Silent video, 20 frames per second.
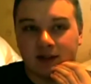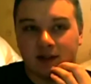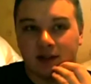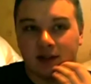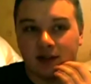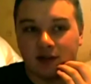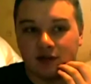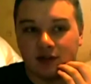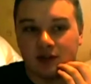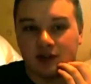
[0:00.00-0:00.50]

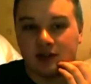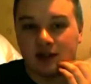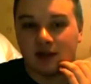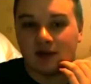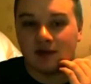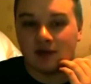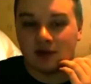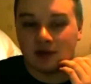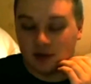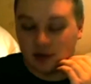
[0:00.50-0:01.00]
kind of just
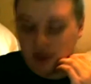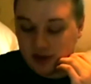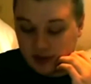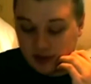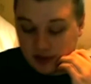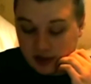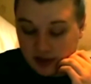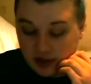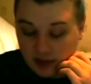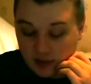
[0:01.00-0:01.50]
after
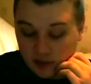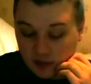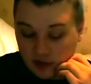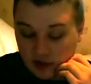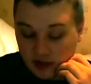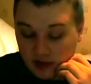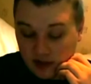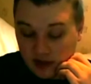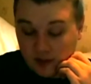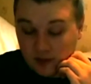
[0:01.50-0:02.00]
Christmas
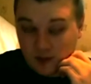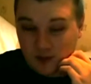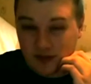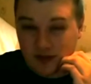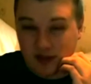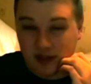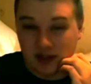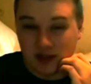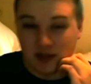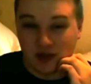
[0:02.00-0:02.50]
time.
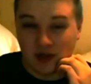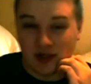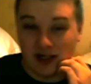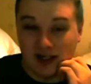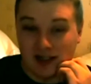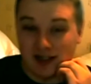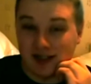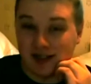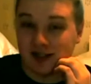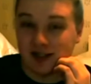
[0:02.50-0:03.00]
So the
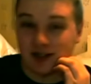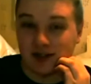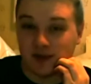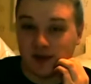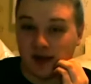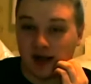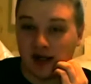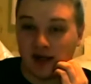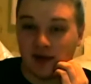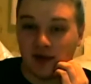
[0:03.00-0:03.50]
trailer didn't
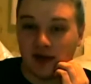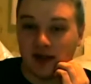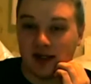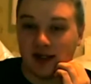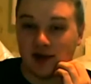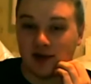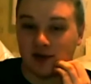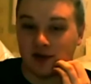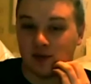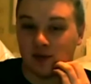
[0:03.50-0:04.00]
do anywhere
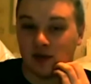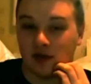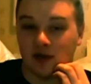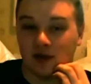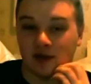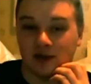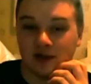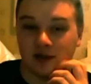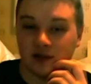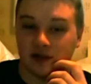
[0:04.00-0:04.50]
near as well,
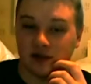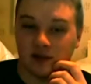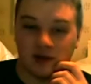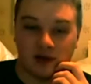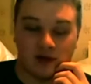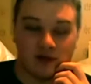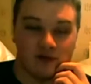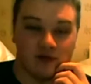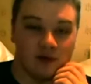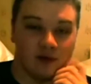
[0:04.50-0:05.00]
it's only got
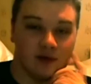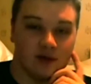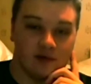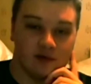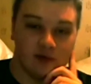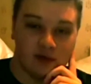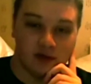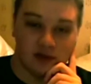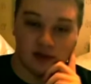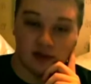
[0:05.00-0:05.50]
about 400
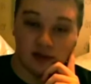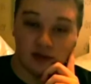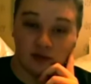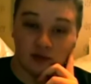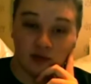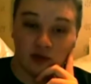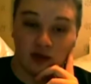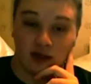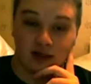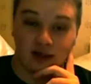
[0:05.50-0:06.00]
views, so it's
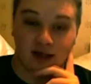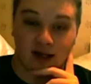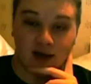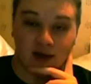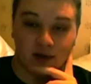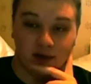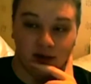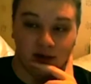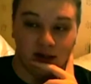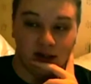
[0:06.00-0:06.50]
really
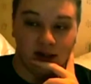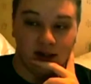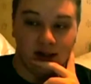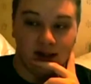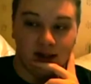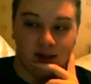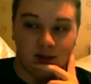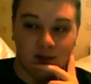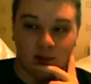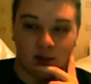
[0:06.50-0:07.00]
down.
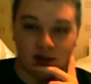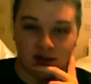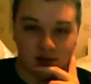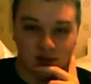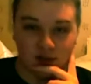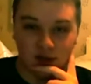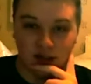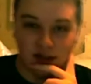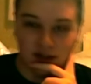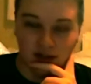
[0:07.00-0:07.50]
But I did
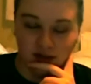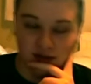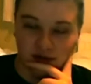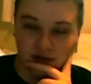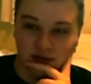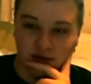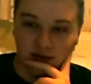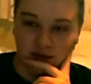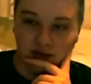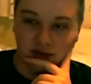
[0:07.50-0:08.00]
release it on
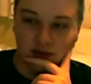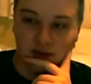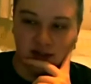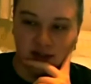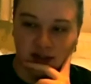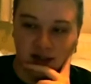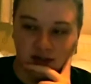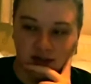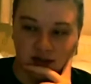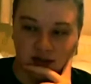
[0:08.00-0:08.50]
Christmas
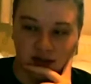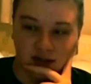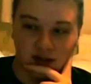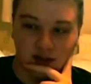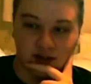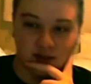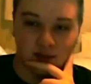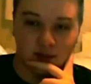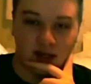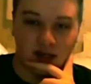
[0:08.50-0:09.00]
Day, so I think
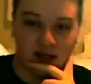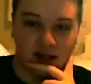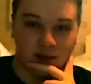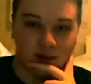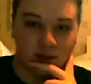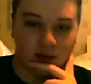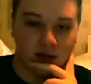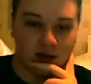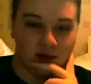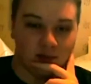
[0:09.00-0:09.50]
that's mainly a
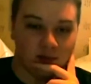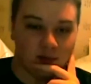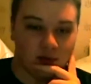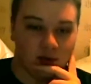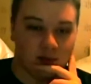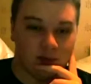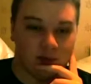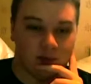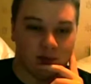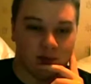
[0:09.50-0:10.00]
big
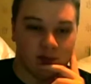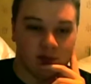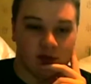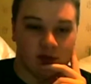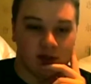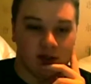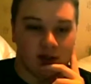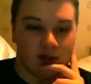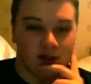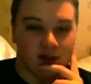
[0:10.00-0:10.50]
problem
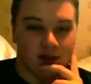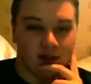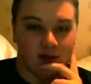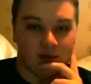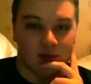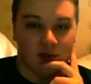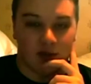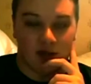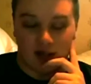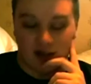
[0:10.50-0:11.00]

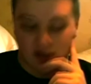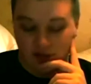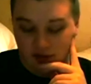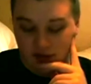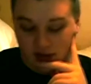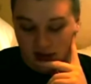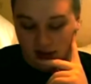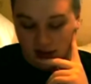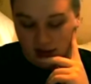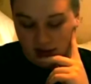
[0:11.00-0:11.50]
of what I've
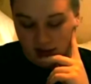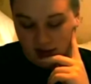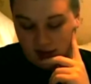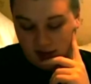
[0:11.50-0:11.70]
done.